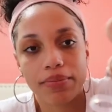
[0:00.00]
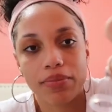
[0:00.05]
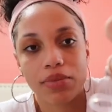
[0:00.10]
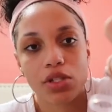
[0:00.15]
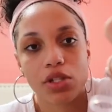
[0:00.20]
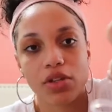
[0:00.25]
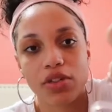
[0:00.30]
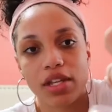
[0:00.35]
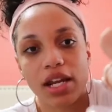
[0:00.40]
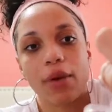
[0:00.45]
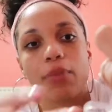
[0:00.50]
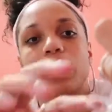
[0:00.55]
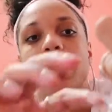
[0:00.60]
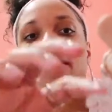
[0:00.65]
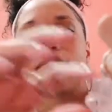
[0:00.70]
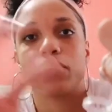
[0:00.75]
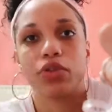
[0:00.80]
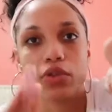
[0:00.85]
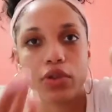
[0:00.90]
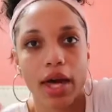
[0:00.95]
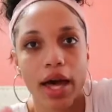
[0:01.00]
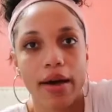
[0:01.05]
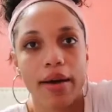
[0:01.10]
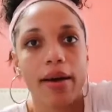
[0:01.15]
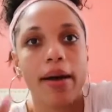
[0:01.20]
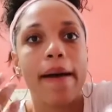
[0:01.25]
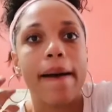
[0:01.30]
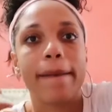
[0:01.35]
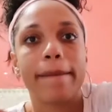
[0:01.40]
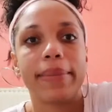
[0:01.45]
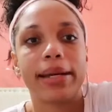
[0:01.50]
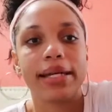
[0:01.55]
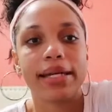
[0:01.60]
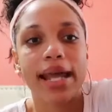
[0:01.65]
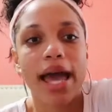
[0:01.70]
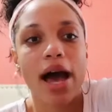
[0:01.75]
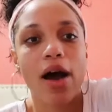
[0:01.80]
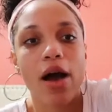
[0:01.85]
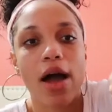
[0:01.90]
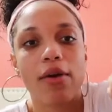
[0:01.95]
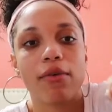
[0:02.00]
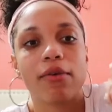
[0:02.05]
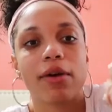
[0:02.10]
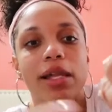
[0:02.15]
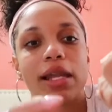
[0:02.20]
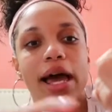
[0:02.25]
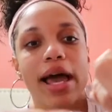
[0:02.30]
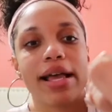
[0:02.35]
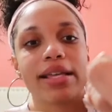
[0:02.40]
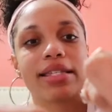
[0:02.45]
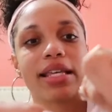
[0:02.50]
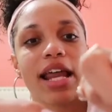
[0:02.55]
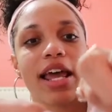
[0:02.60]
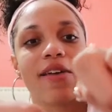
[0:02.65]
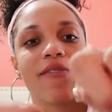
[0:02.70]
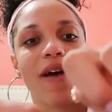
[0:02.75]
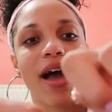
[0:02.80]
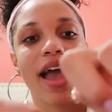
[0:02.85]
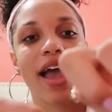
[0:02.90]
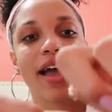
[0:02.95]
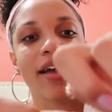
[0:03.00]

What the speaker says: So then I would have to do that. But now I realize that if I